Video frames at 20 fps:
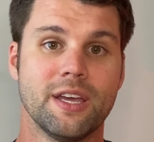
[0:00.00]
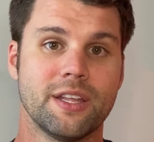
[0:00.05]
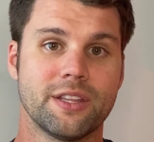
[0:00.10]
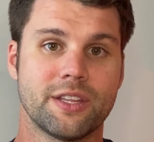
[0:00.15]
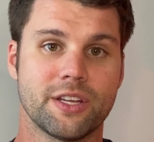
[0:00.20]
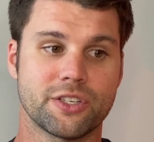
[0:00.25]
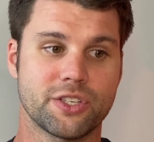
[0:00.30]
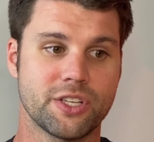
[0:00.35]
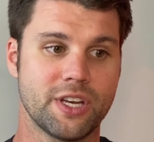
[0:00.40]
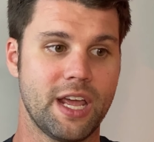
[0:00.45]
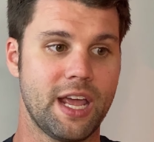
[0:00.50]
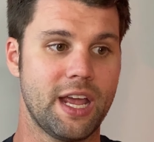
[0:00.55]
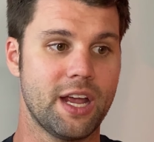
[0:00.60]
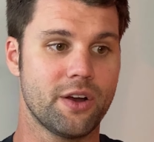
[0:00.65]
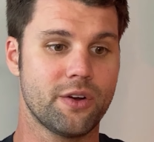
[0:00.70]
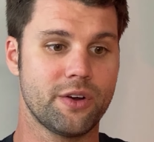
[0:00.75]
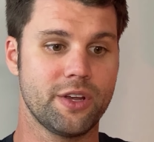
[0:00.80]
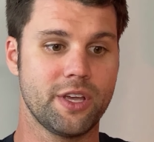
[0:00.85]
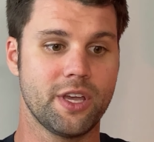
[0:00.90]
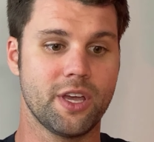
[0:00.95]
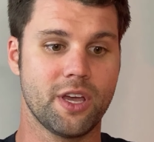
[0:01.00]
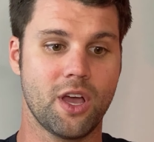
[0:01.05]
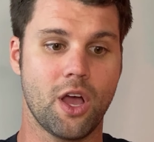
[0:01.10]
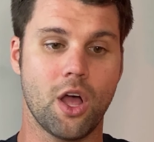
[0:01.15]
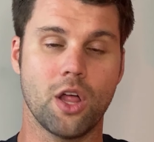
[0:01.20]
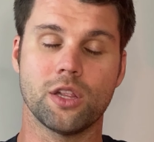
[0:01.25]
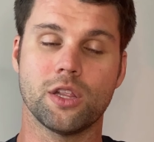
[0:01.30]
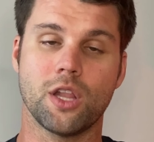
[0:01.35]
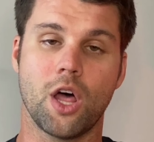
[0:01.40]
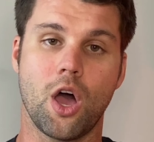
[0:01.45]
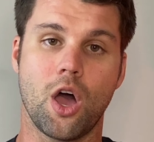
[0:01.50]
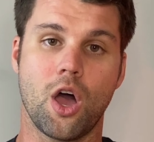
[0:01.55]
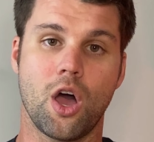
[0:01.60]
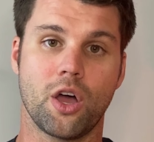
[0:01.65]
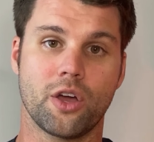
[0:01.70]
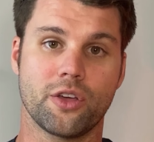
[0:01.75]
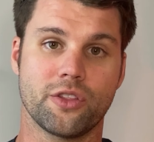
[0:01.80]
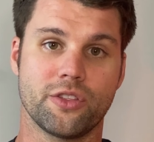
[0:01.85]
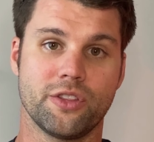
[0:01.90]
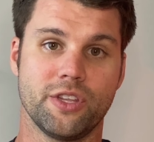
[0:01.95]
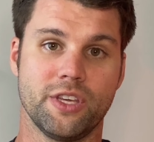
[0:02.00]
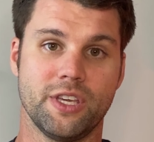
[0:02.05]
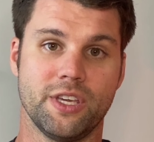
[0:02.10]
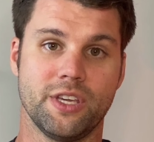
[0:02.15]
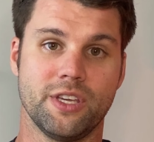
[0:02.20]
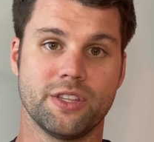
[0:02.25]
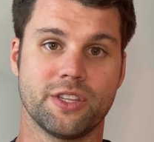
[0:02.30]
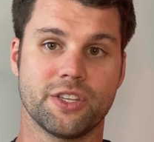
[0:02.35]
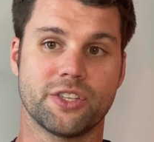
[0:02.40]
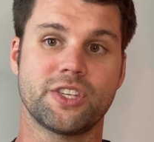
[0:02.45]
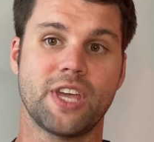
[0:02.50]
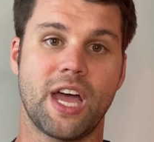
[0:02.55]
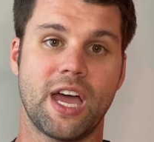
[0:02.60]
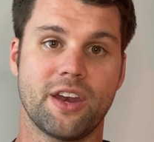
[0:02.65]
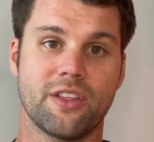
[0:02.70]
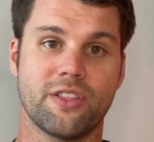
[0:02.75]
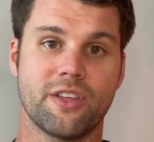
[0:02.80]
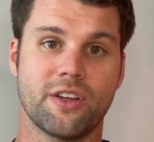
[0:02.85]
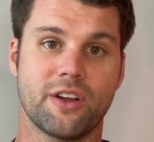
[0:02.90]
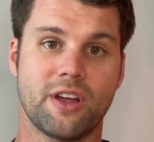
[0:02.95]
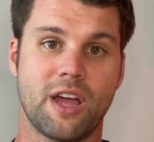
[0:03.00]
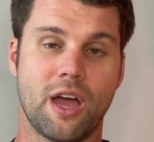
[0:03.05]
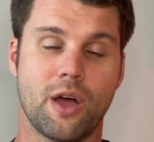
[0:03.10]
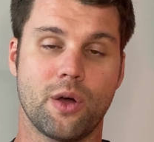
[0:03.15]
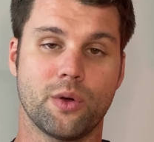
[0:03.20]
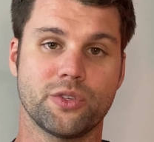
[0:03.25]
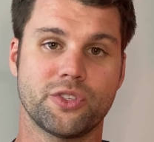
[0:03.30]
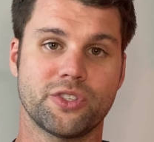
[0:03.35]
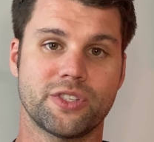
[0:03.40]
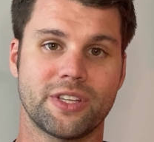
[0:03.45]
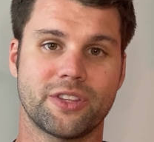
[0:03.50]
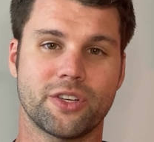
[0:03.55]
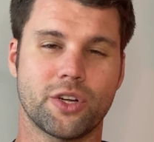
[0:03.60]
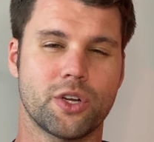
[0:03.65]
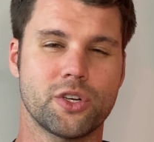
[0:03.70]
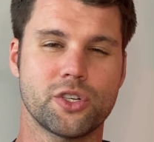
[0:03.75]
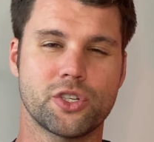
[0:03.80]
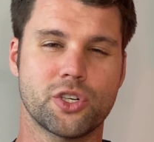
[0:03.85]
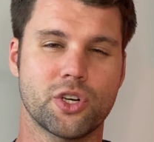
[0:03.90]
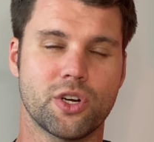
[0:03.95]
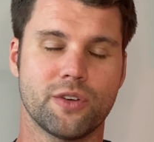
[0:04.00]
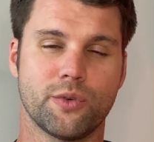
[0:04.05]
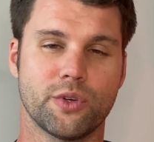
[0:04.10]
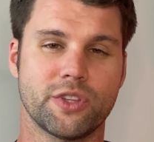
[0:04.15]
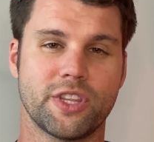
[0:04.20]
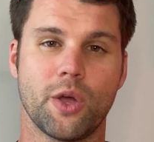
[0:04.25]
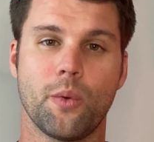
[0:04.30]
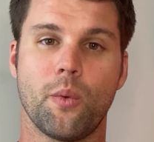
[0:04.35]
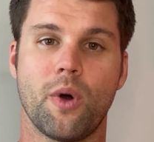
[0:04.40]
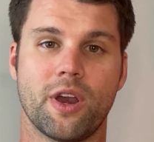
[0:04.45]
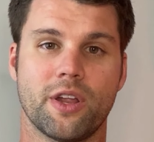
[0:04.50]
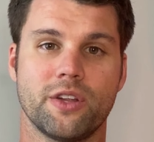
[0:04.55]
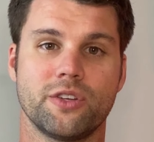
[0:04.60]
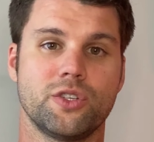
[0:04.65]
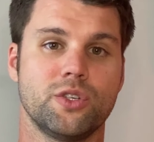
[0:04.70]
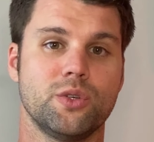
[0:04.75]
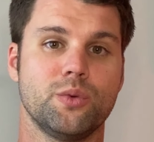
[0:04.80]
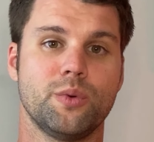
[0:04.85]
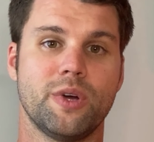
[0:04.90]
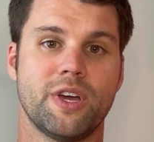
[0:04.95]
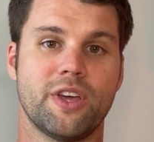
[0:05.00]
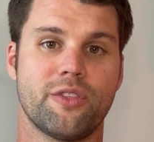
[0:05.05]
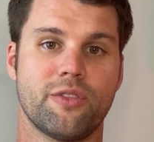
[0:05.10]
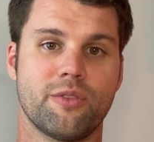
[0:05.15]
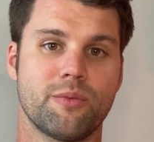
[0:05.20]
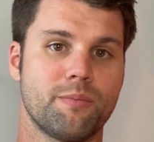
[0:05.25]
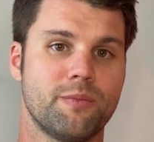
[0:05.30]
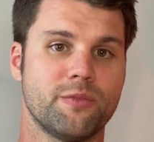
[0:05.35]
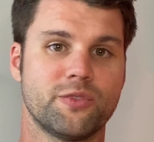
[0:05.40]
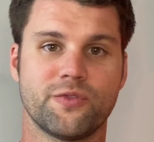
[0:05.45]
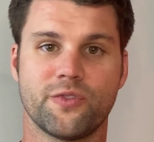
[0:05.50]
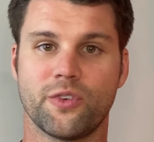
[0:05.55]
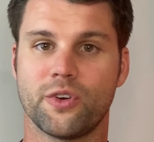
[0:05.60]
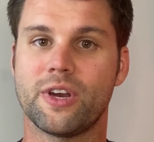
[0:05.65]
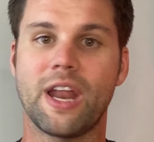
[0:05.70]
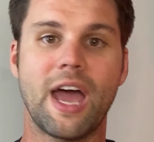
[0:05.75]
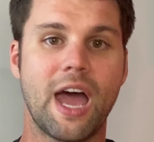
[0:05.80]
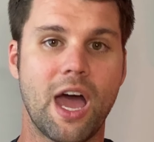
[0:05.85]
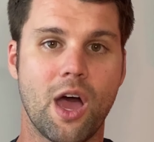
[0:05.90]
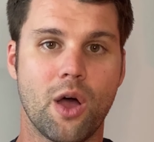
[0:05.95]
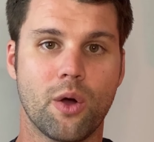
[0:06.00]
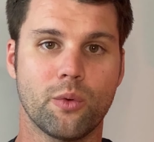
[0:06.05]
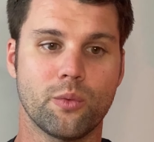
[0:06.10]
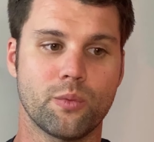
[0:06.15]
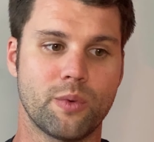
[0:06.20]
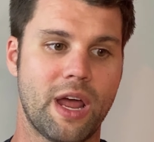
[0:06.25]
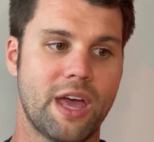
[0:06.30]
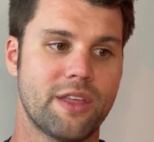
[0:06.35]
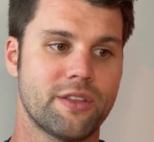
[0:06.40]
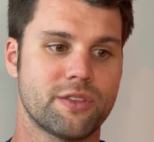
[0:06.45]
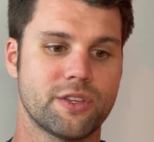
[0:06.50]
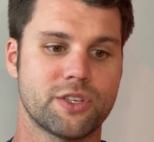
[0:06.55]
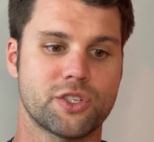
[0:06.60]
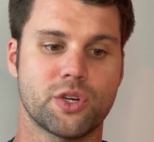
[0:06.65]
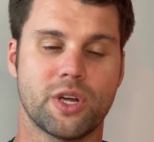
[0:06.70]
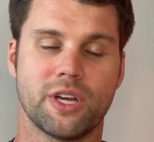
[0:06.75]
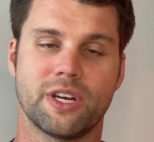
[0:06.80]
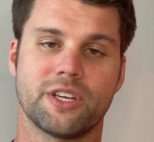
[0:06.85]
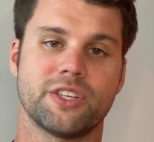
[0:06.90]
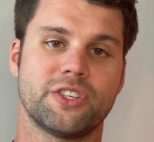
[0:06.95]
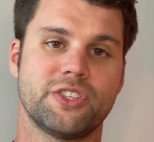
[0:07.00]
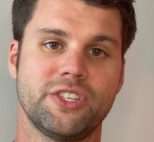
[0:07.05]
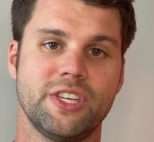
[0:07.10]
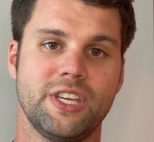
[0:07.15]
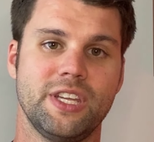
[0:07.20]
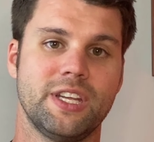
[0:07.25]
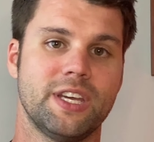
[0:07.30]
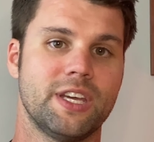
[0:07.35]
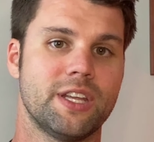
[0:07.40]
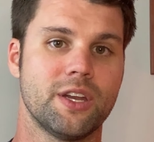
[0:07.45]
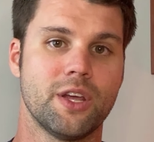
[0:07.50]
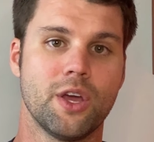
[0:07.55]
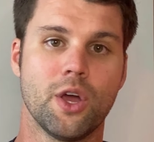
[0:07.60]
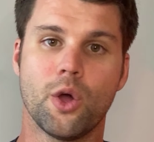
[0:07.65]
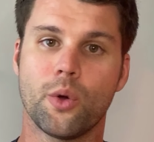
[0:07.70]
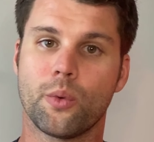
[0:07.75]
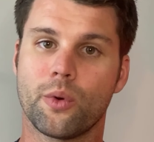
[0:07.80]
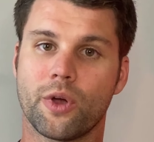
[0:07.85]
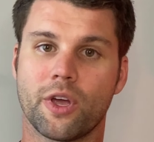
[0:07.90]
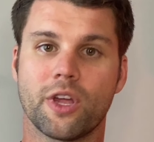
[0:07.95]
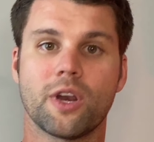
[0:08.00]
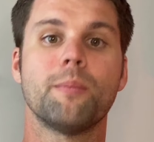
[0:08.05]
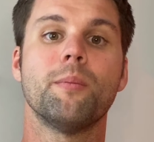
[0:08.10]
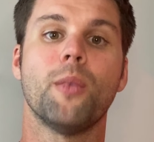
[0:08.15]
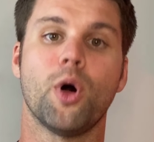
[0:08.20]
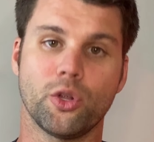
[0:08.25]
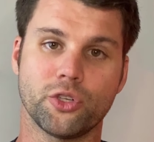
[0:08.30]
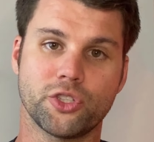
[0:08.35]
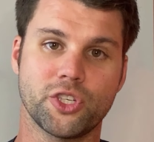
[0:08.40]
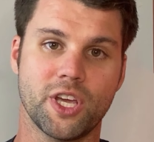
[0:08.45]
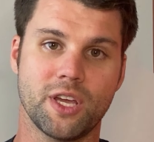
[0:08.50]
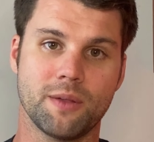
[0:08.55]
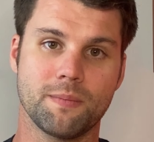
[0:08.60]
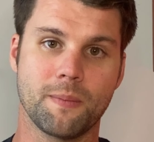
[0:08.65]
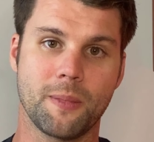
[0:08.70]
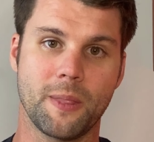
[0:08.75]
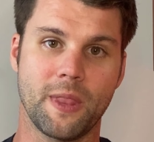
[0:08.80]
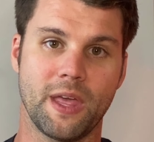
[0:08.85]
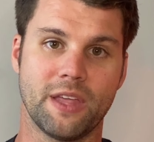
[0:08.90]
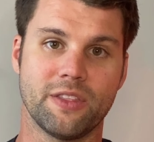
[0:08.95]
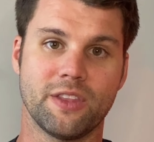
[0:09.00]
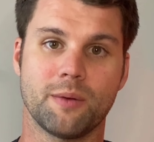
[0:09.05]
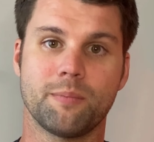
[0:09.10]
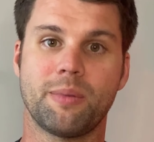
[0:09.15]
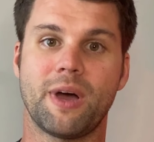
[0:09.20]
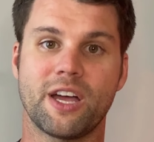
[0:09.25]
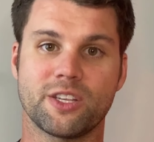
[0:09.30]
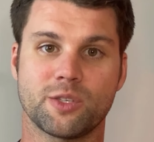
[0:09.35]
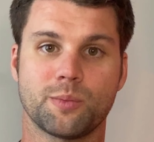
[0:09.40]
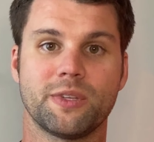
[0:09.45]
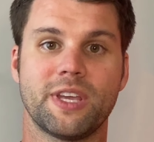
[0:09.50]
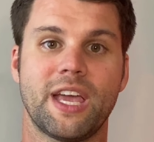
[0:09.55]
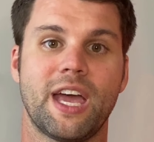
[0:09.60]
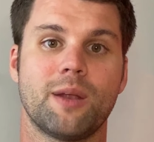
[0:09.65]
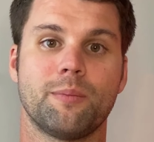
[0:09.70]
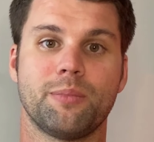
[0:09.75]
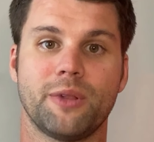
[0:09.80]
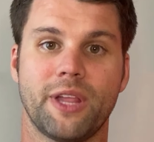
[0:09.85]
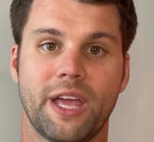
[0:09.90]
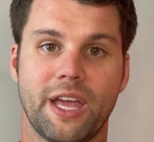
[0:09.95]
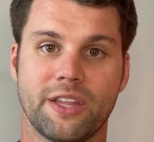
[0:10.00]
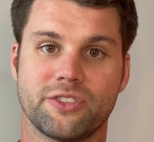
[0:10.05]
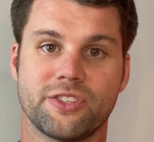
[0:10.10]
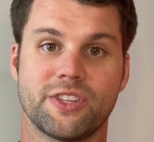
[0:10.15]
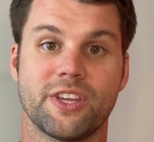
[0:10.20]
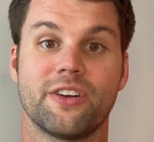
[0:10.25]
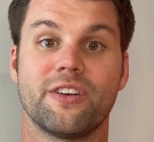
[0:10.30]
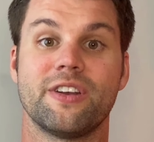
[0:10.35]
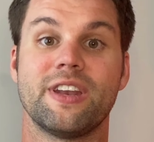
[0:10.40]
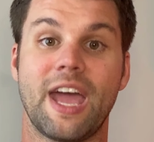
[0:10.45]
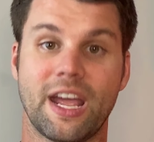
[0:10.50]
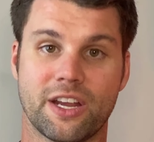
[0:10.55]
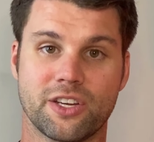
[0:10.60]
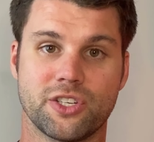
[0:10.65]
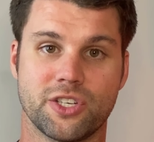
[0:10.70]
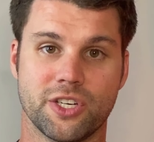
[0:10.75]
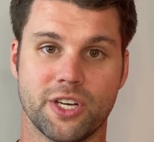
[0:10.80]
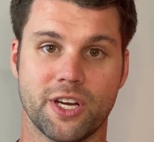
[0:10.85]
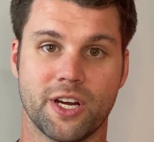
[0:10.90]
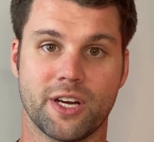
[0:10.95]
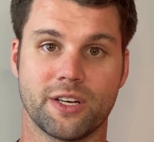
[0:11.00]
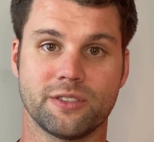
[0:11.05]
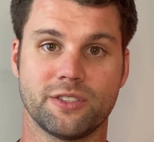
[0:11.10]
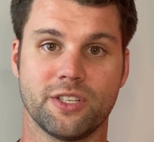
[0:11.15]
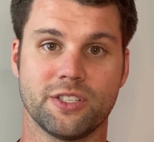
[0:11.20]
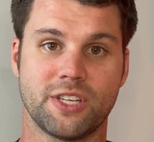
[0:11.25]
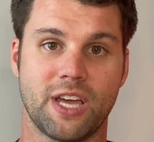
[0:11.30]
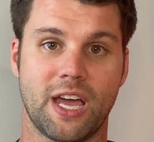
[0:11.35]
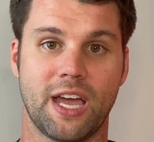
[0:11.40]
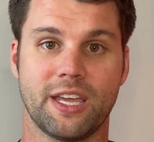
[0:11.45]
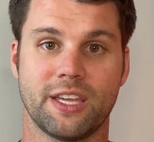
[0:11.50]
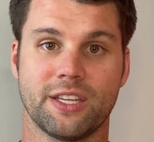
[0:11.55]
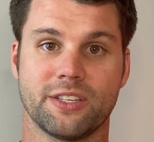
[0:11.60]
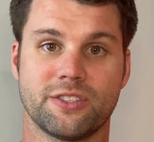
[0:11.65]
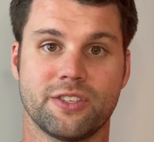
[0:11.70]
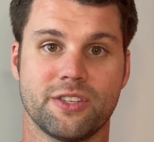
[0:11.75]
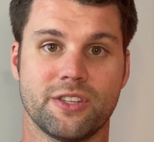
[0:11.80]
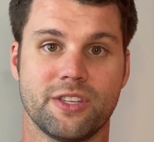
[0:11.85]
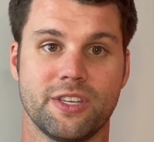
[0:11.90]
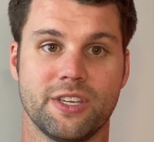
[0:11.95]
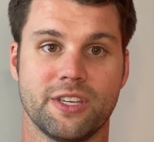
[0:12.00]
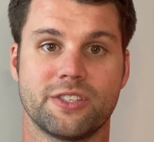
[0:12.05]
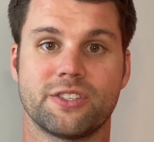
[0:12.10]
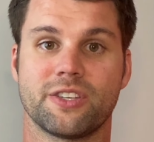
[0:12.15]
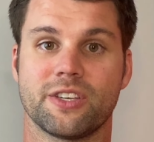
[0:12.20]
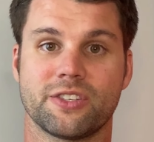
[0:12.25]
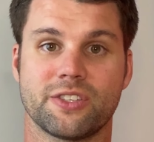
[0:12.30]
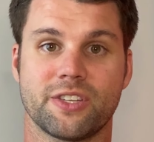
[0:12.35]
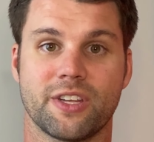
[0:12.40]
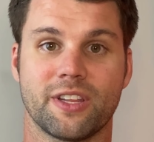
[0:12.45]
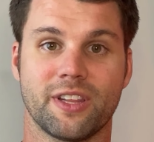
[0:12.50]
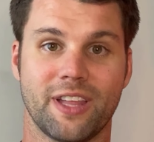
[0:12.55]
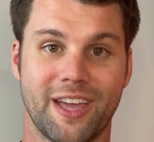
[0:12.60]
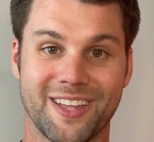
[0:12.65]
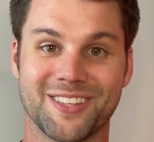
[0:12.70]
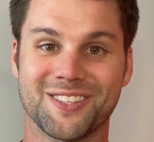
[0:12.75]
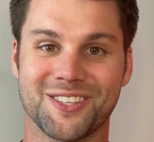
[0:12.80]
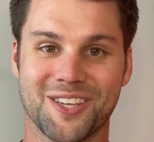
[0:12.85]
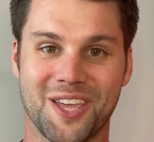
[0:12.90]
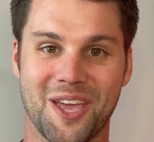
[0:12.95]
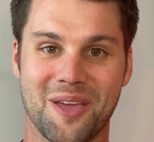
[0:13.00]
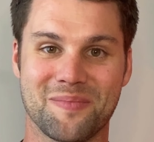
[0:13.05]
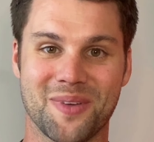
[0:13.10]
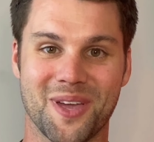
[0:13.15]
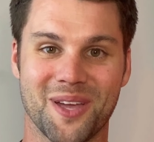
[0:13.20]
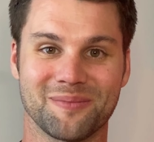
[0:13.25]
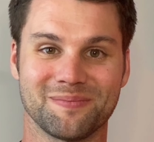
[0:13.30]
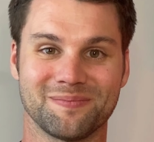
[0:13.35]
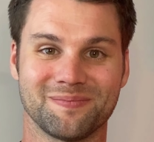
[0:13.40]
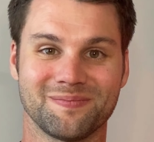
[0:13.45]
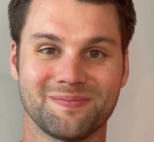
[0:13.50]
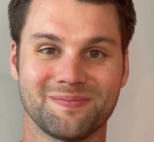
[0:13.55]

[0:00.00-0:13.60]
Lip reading: There's an area along the side of their house that they're unsure of what they want to do with. For now, rather than trying to seed it, we're going to mulch it and then possibly add plants there next year to tie into the existing landscaping.